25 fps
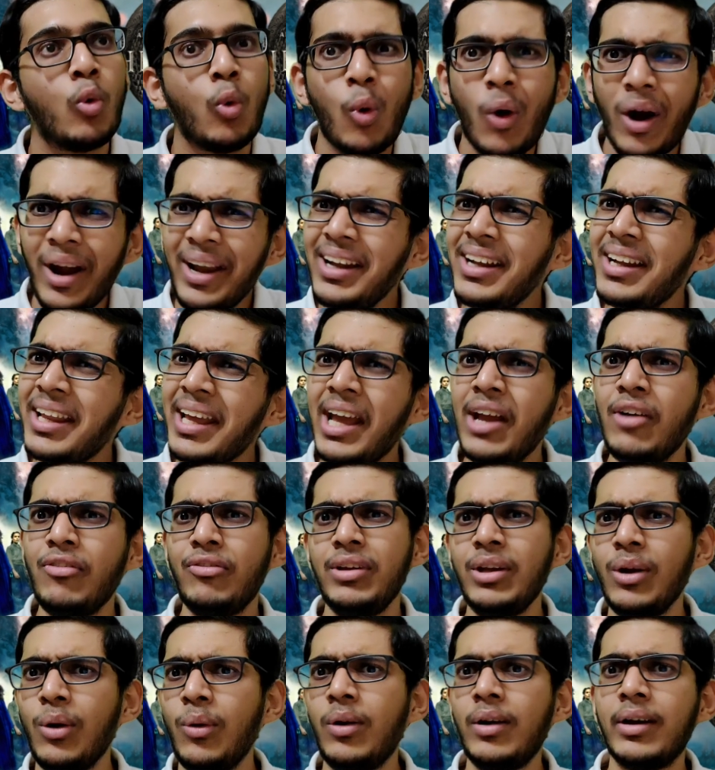quite
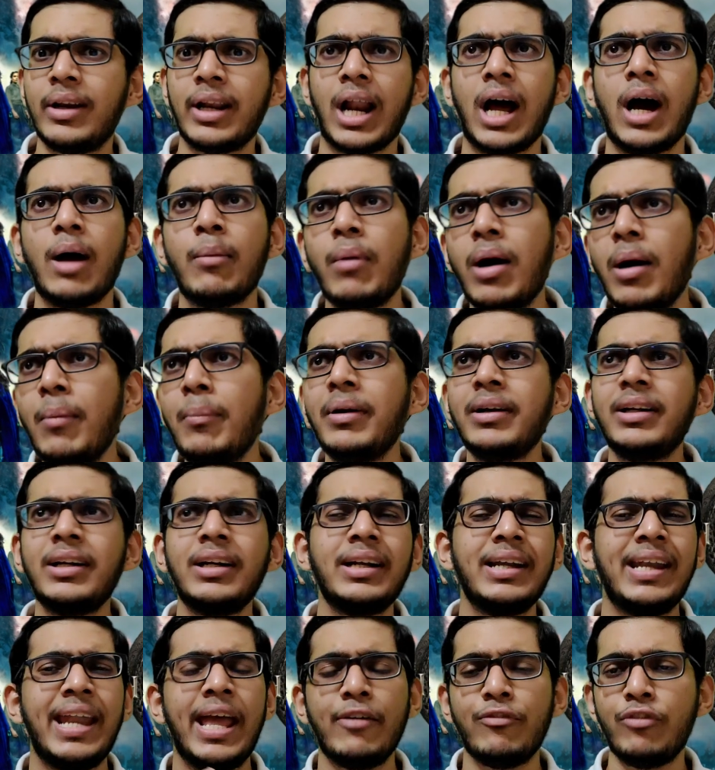heavy on drama, but
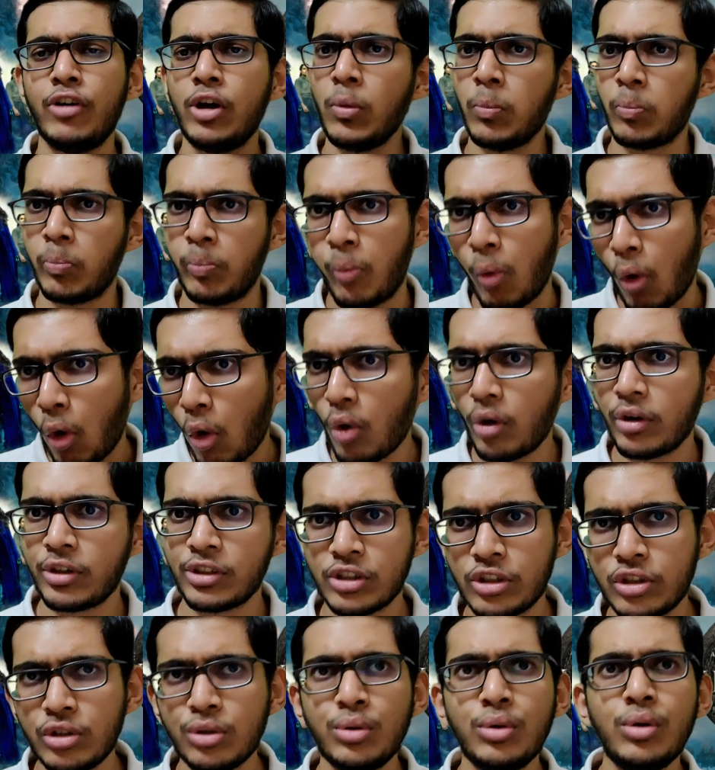it never
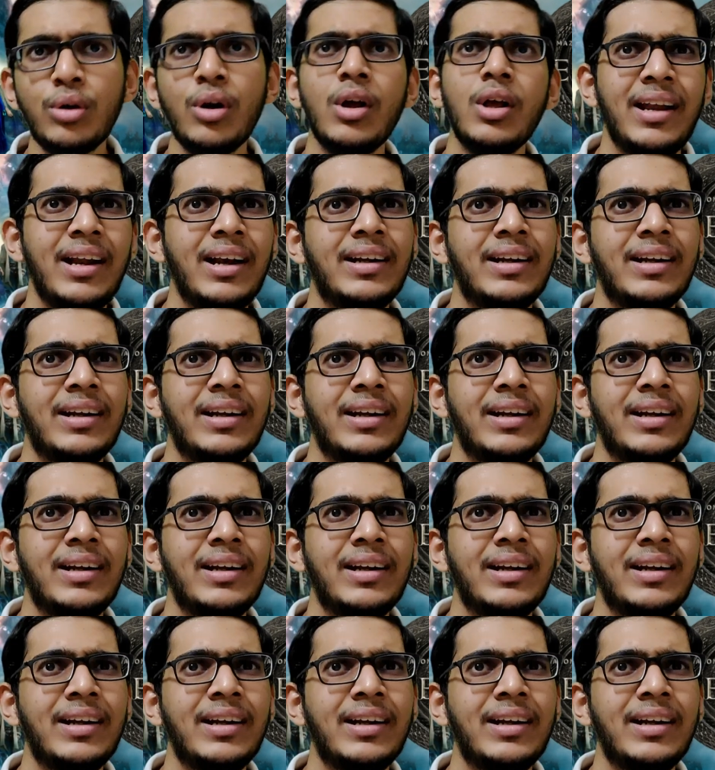bores you.